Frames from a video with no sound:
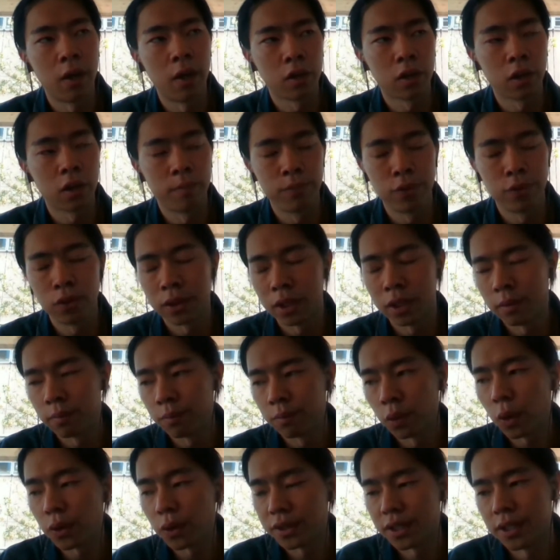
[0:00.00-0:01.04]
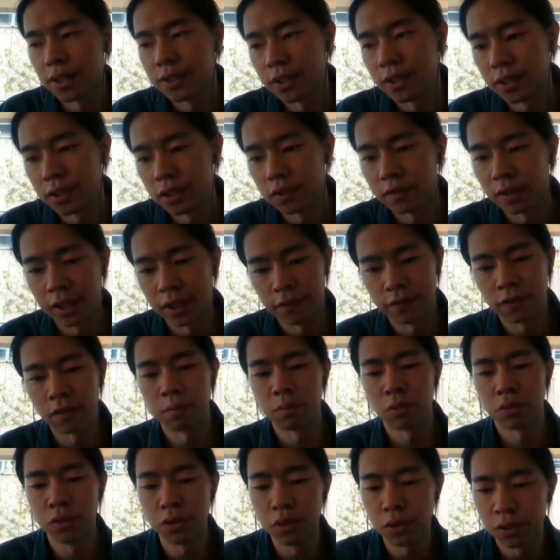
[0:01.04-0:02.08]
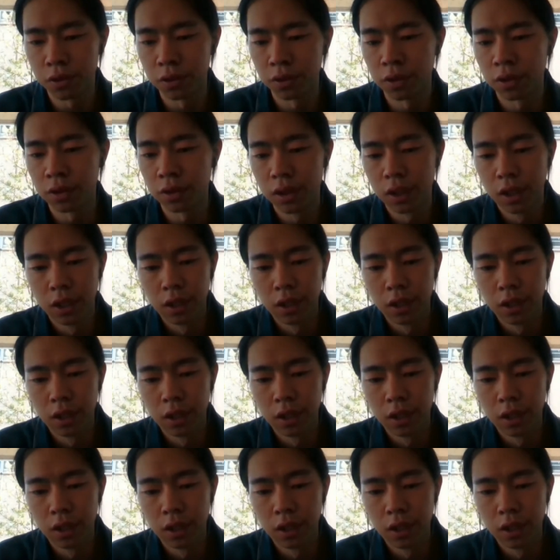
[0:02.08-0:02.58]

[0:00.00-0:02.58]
computing processors, like from Google